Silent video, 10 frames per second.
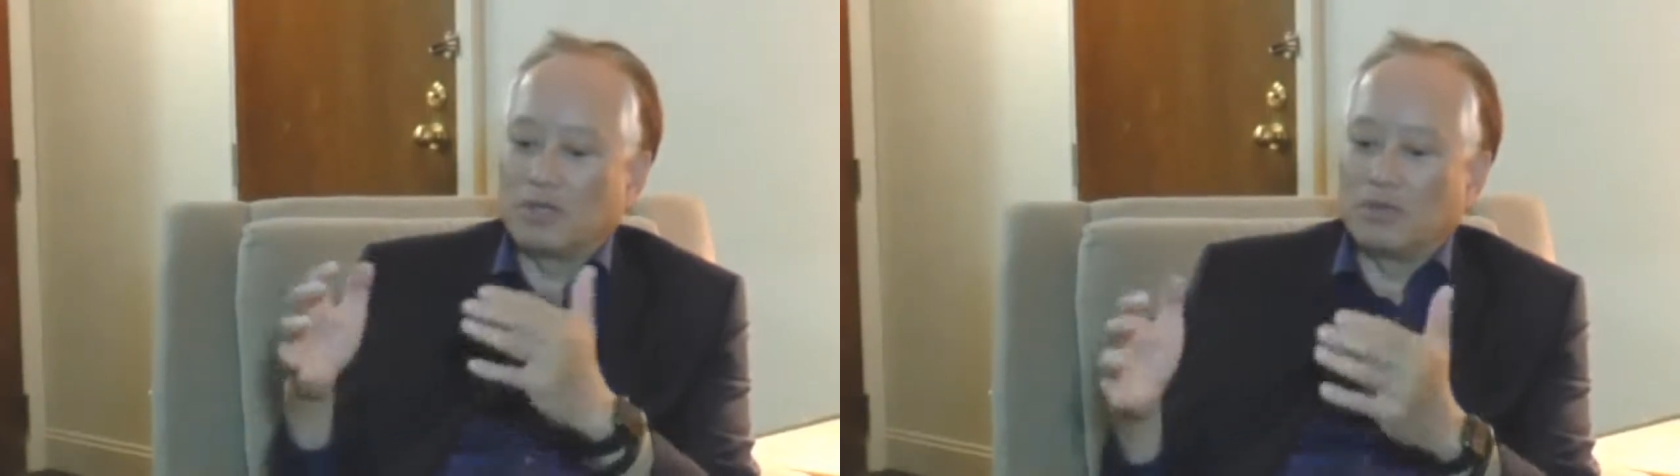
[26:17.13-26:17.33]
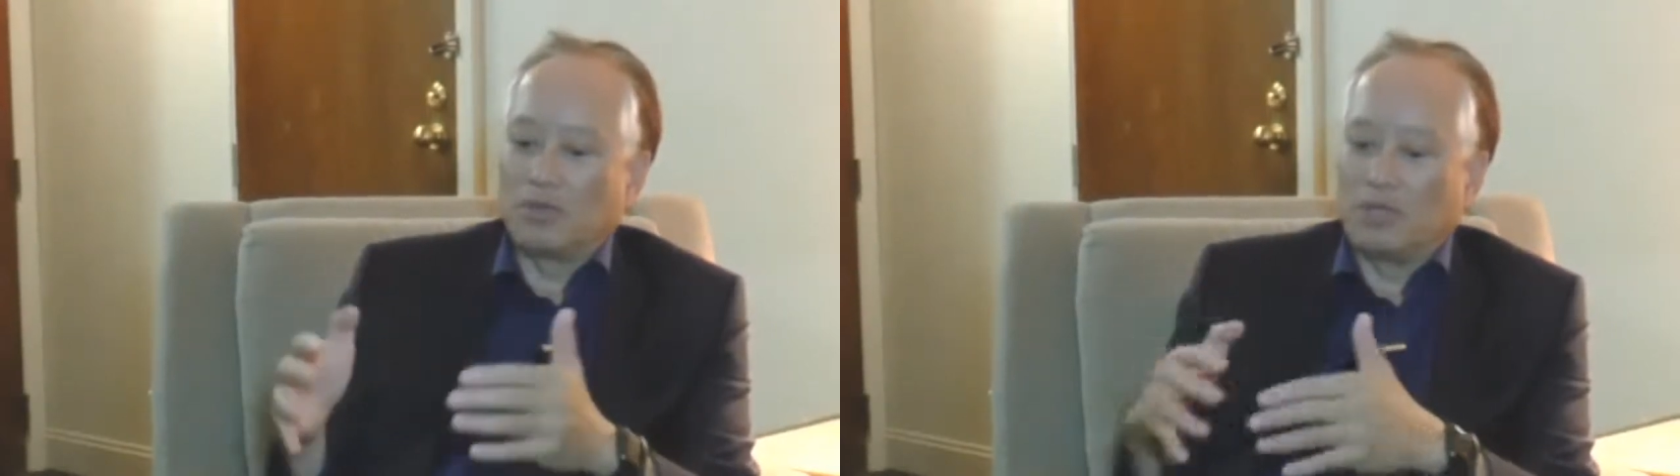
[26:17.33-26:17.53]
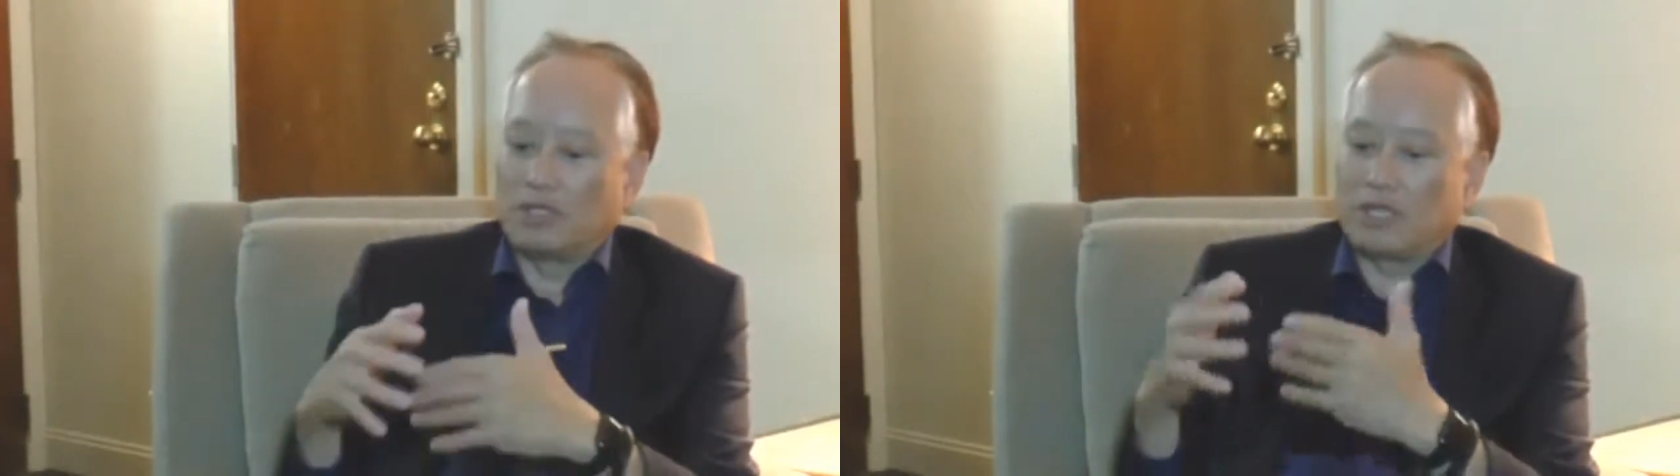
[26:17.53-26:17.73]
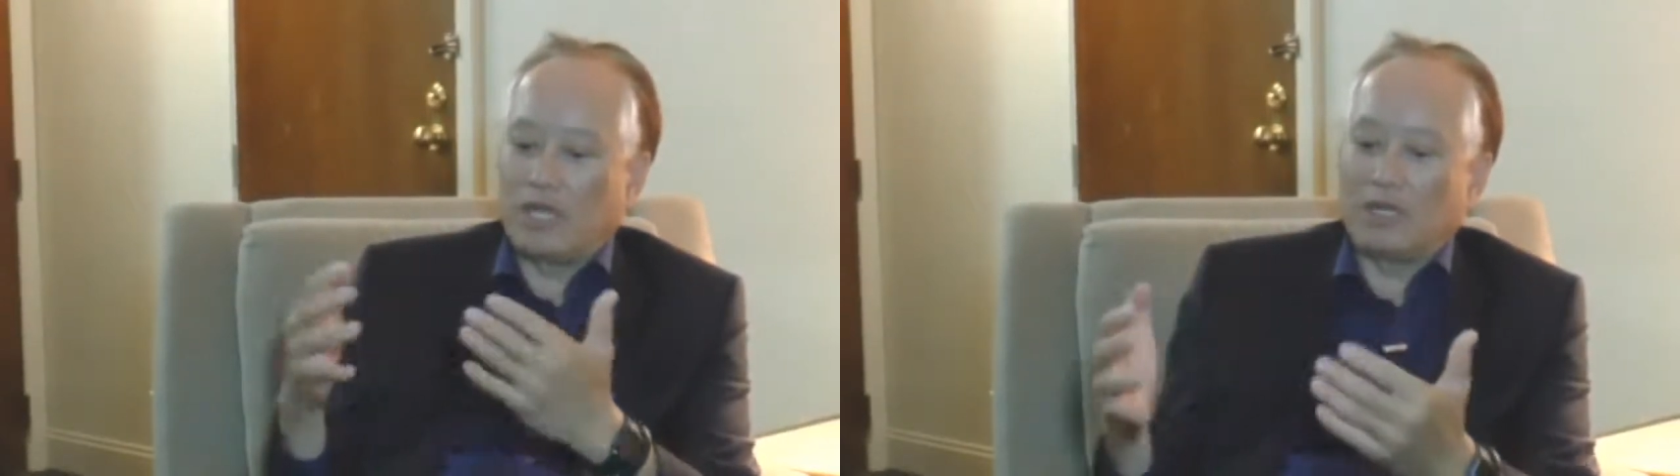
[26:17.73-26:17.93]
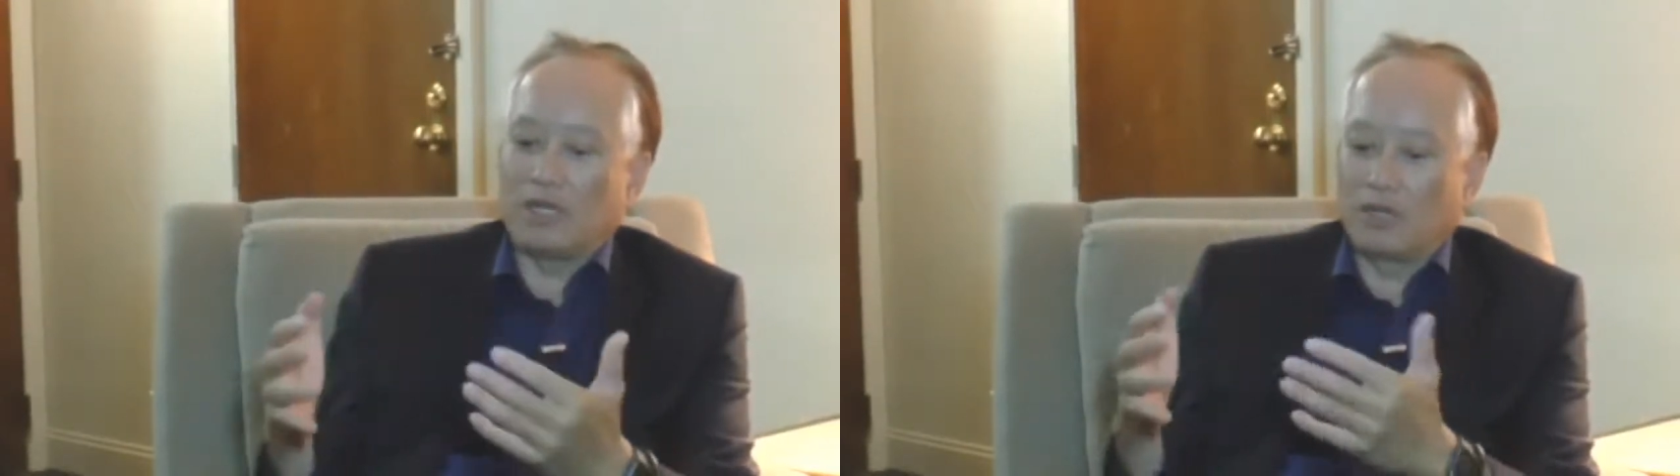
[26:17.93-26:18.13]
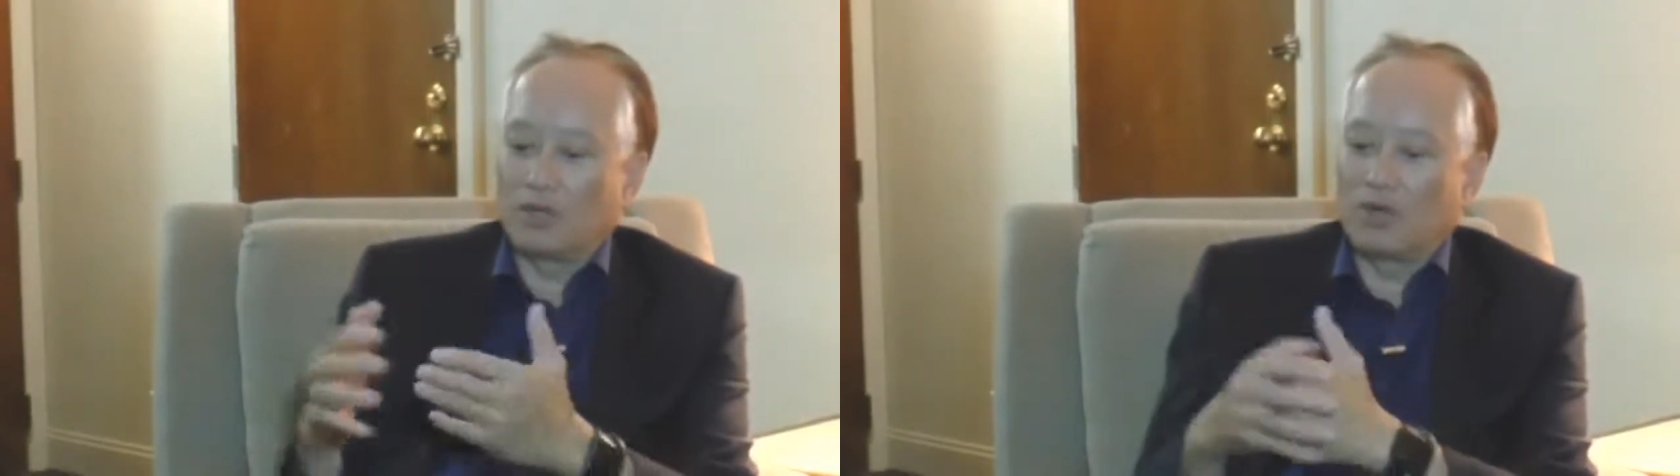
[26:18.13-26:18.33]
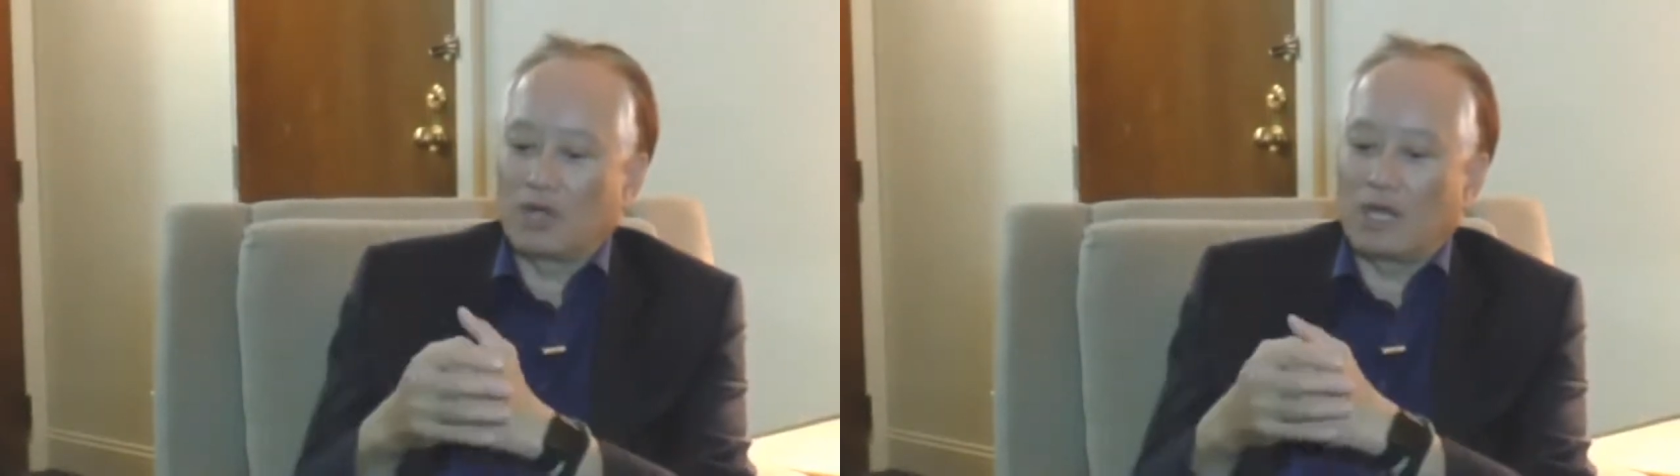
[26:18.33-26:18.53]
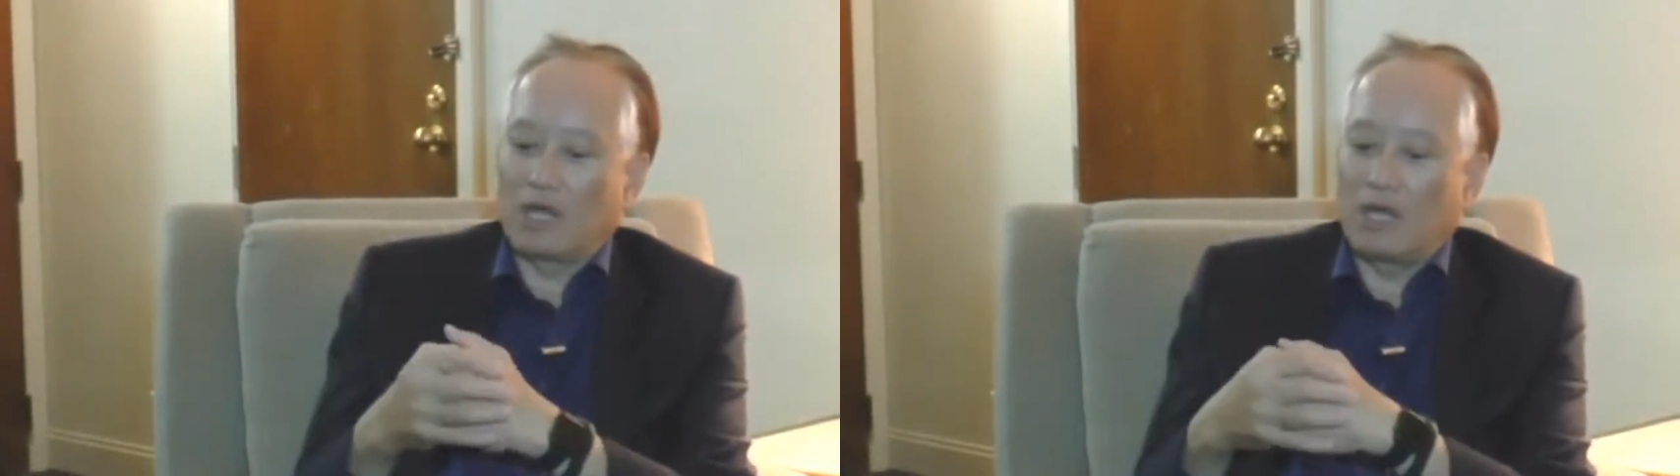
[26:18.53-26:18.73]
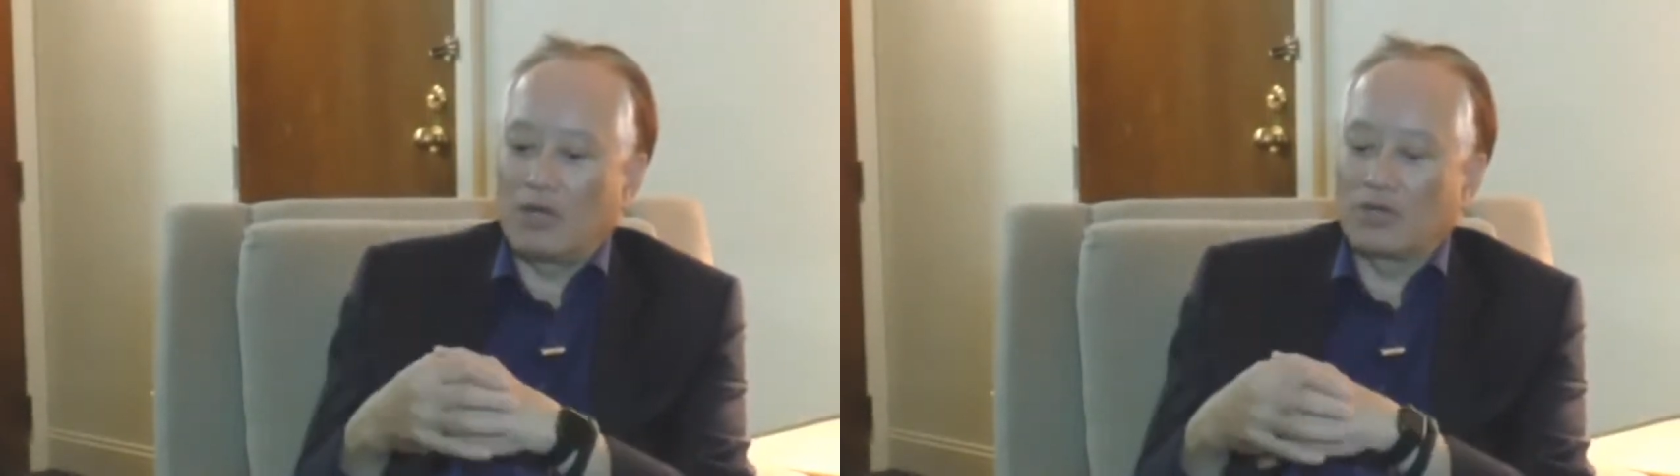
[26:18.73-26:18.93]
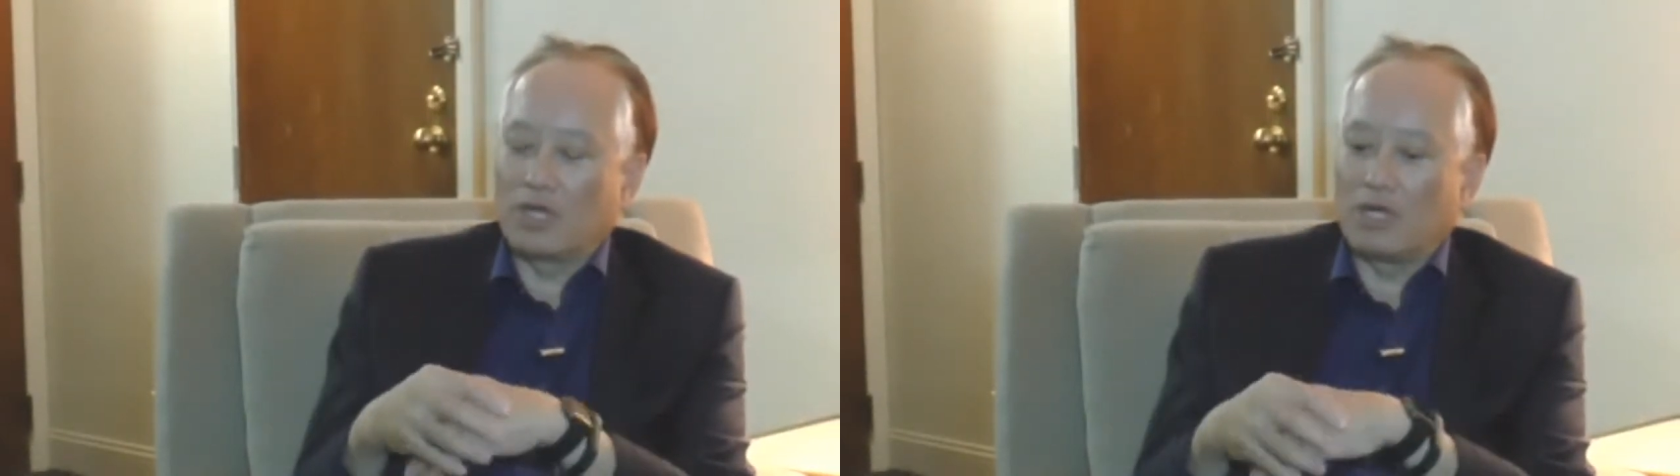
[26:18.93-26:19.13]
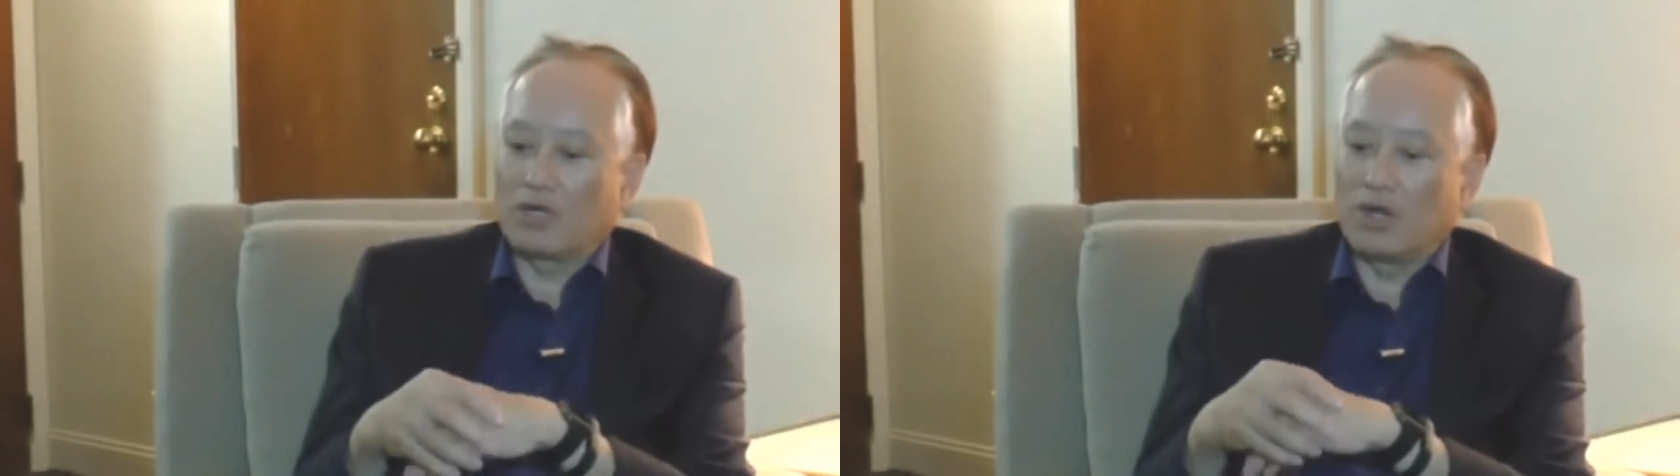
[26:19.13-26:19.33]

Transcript: we take a look at healthcare